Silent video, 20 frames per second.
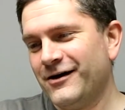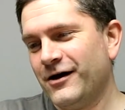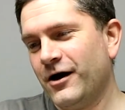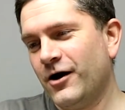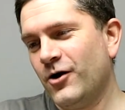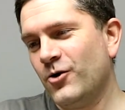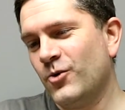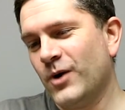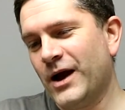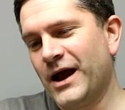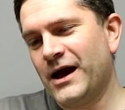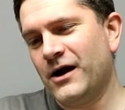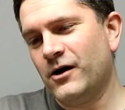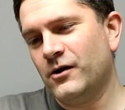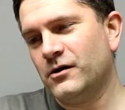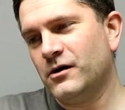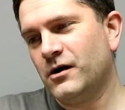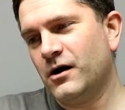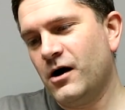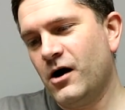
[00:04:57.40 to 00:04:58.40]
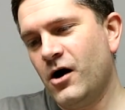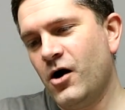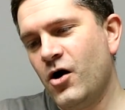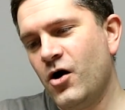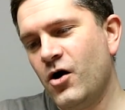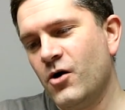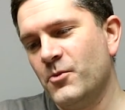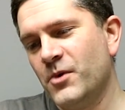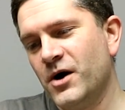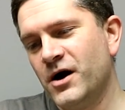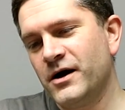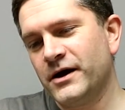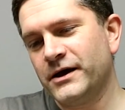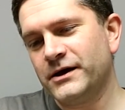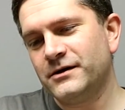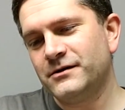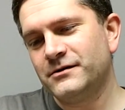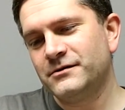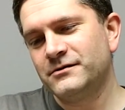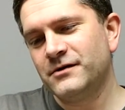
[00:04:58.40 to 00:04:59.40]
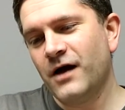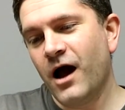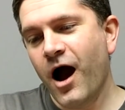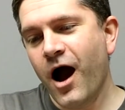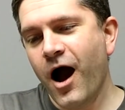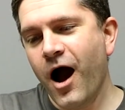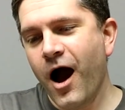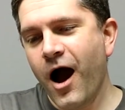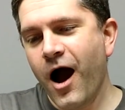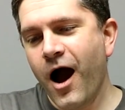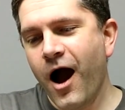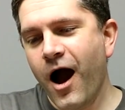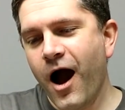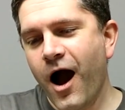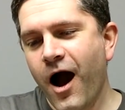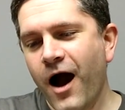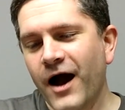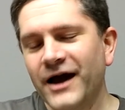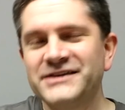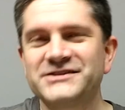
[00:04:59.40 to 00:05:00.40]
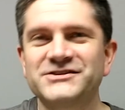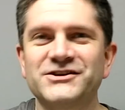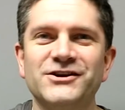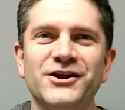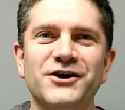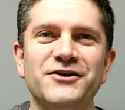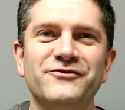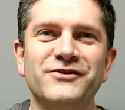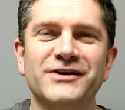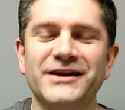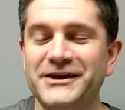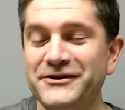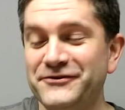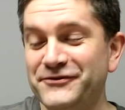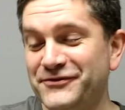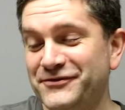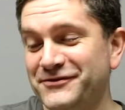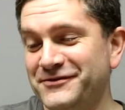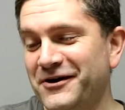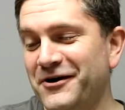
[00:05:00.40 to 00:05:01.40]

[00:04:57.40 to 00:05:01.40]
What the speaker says: Oh, wow. Oh, my. it's Clover Leaf.